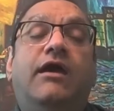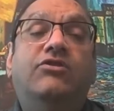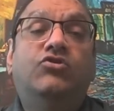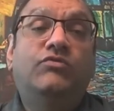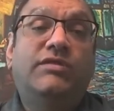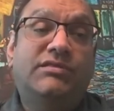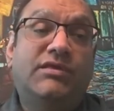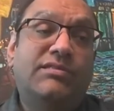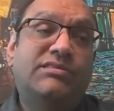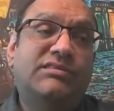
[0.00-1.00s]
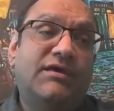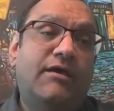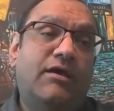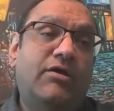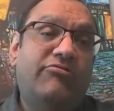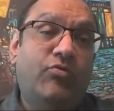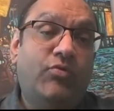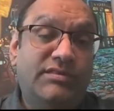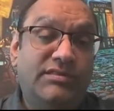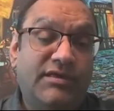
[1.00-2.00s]
do discuss the
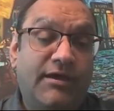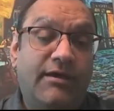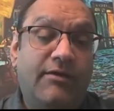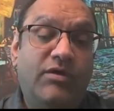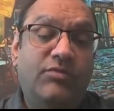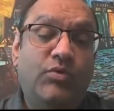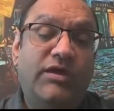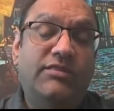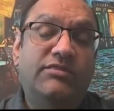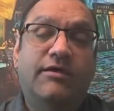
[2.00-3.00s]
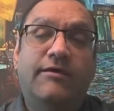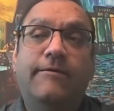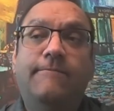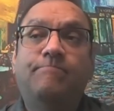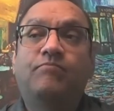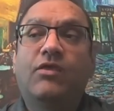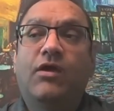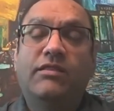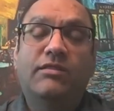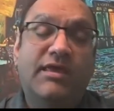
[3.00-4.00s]
quizzes with
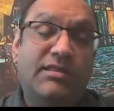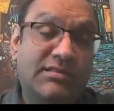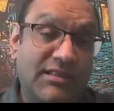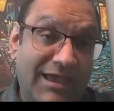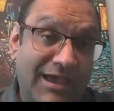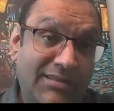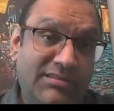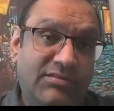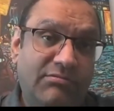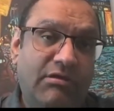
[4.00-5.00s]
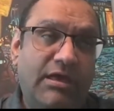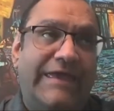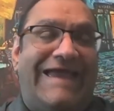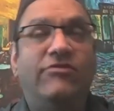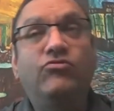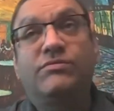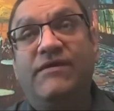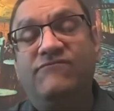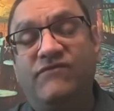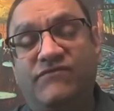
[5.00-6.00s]
in the next class. I do
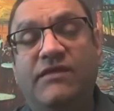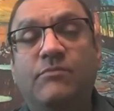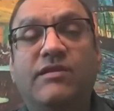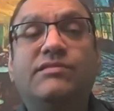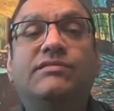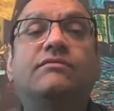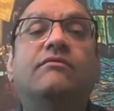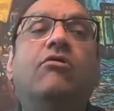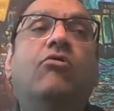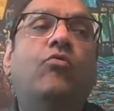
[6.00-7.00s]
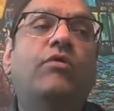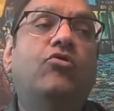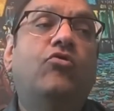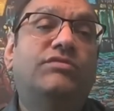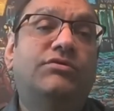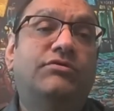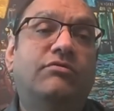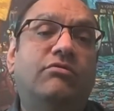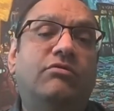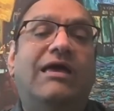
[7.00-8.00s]
spend 15 minutes going over
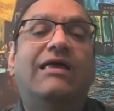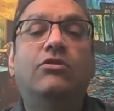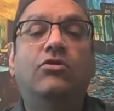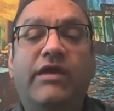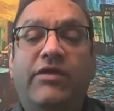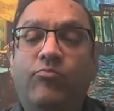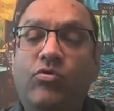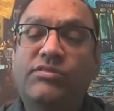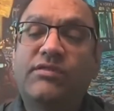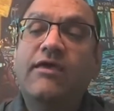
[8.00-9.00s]
certain. I look at most